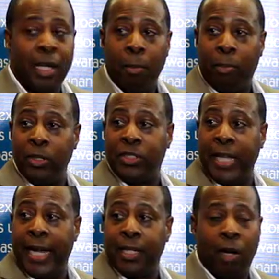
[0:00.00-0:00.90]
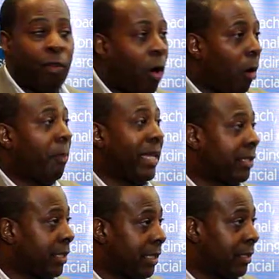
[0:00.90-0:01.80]
percent of all
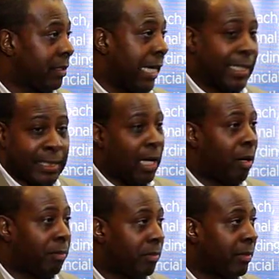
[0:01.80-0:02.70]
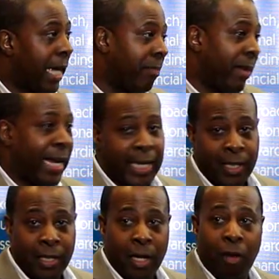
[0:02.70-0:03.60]
businesses, not some, not many,
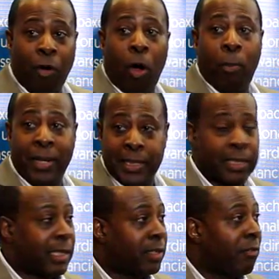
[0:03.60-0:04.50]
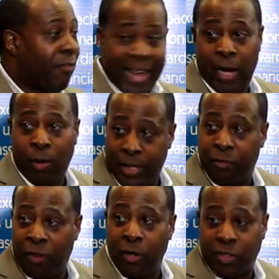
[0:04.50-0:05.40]
of all businesses failed in the
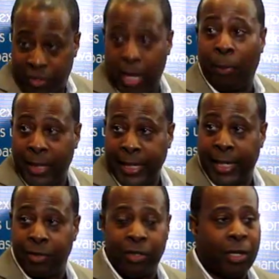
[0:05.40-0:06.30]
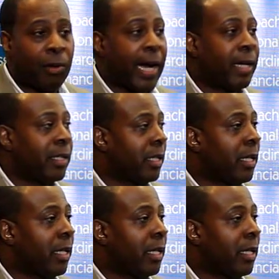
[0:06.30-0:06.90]
first couple of years, right?